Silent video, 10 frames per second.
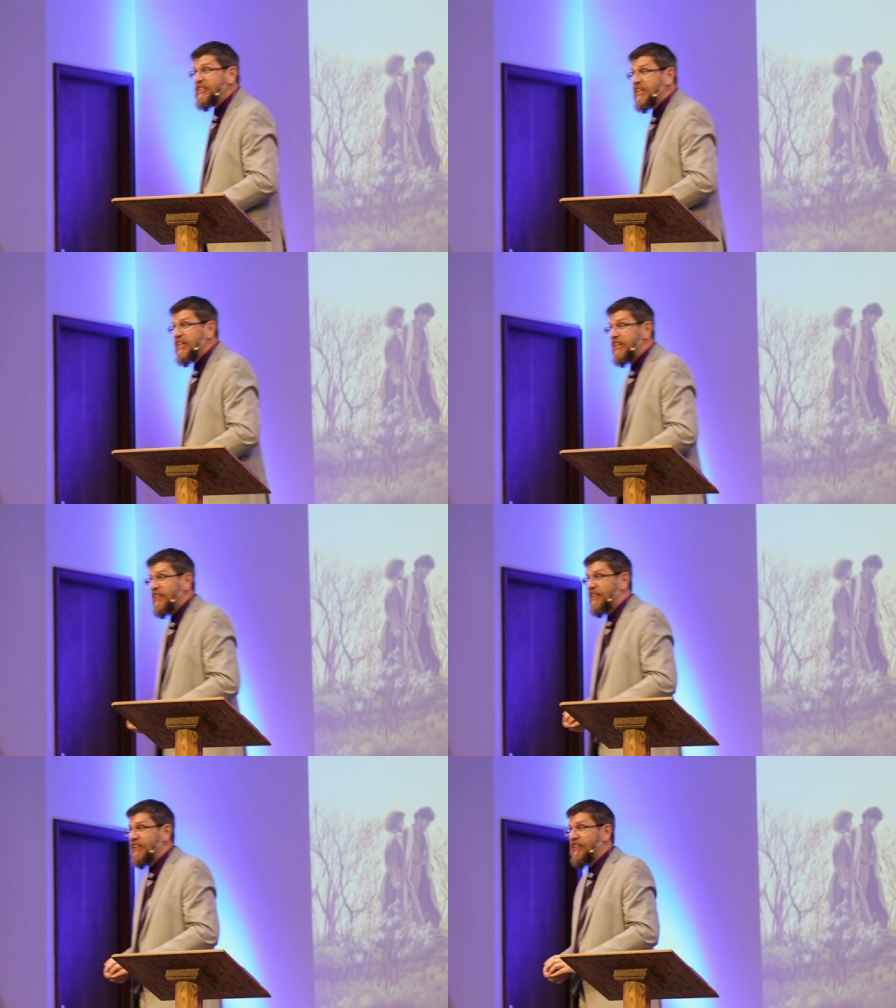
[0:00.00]

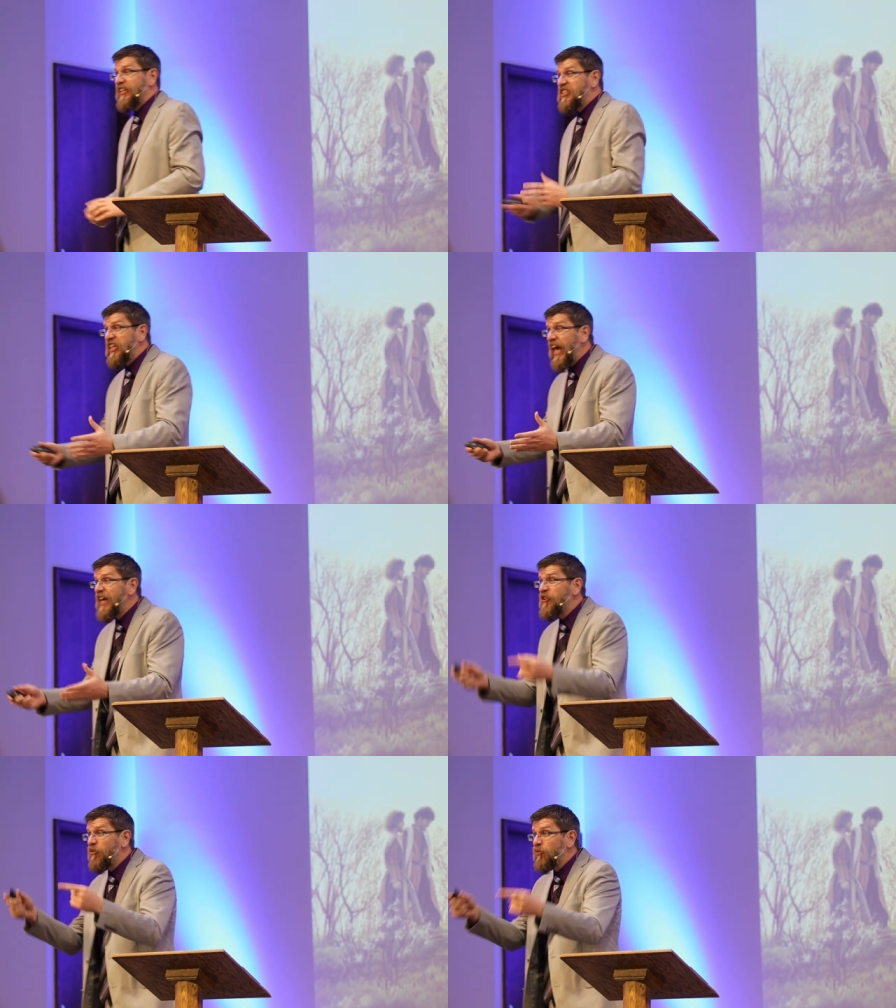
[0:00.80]
see, the
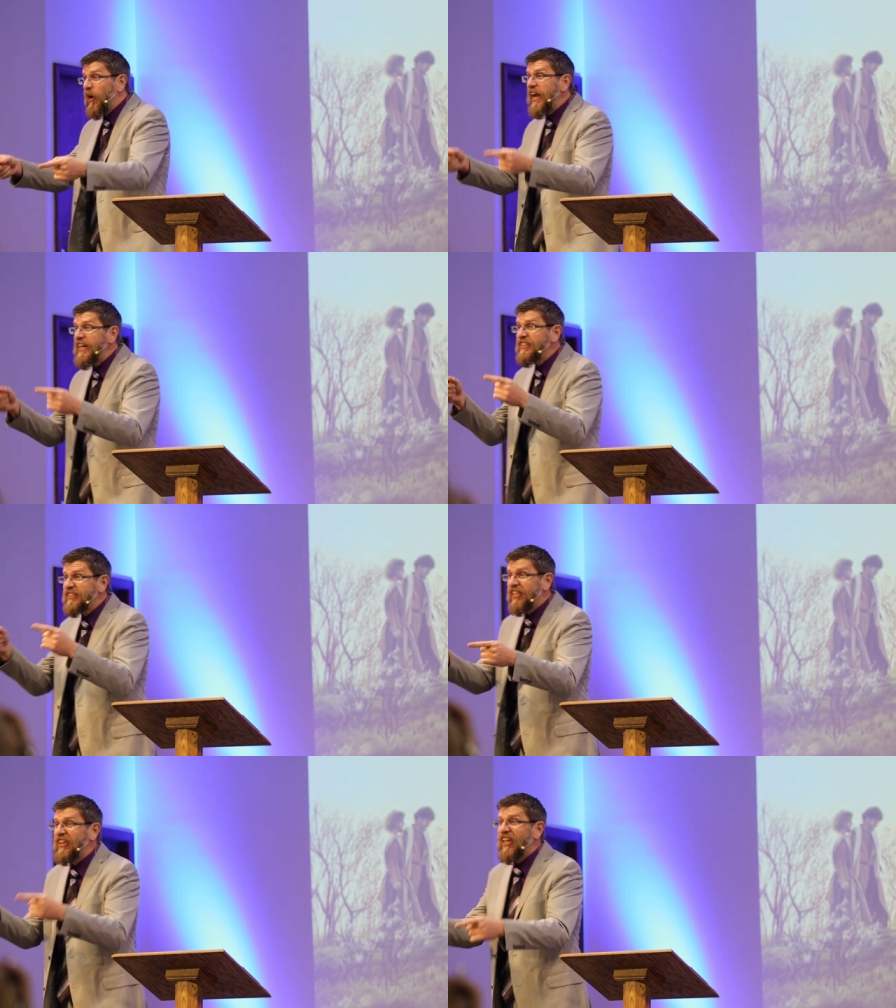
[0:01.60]
dead
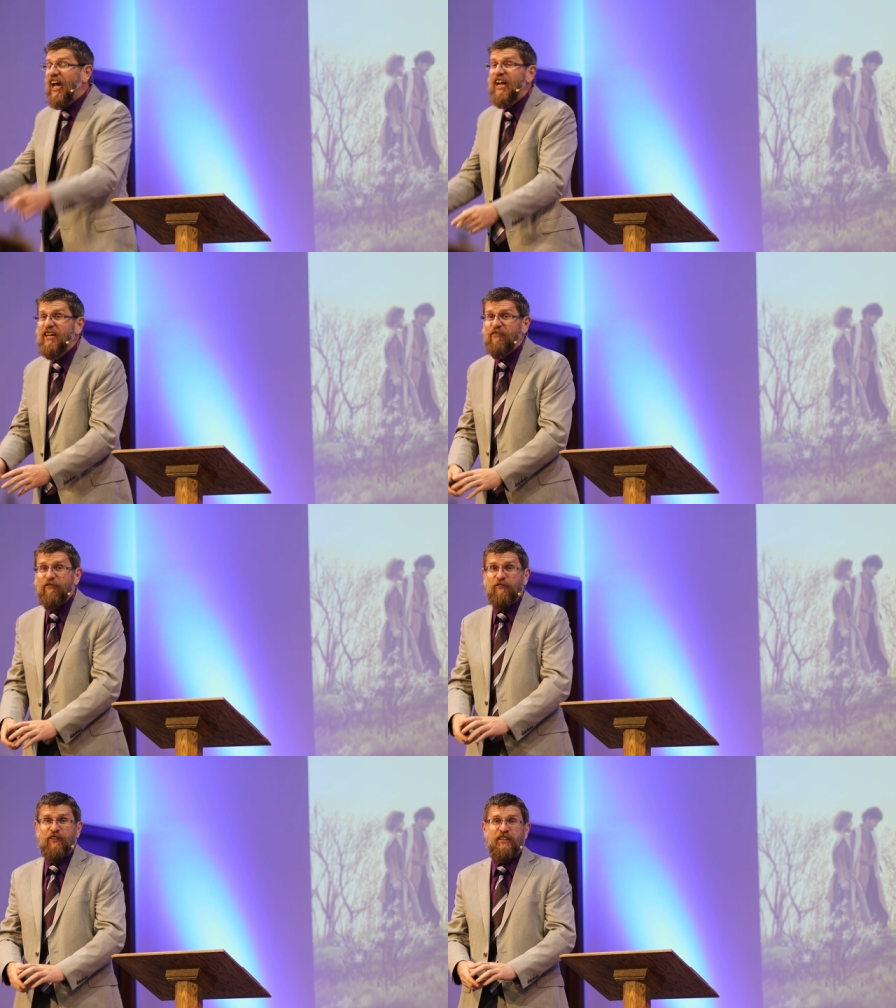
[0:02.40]
raised to
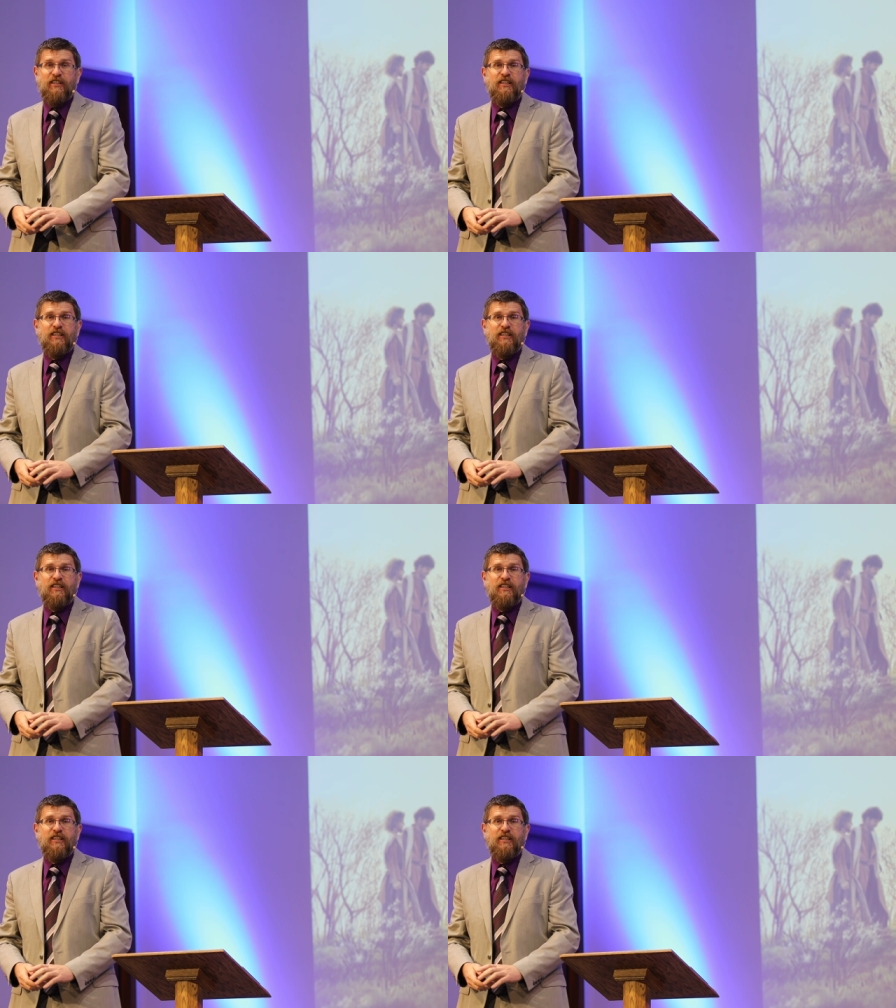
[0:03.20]
life,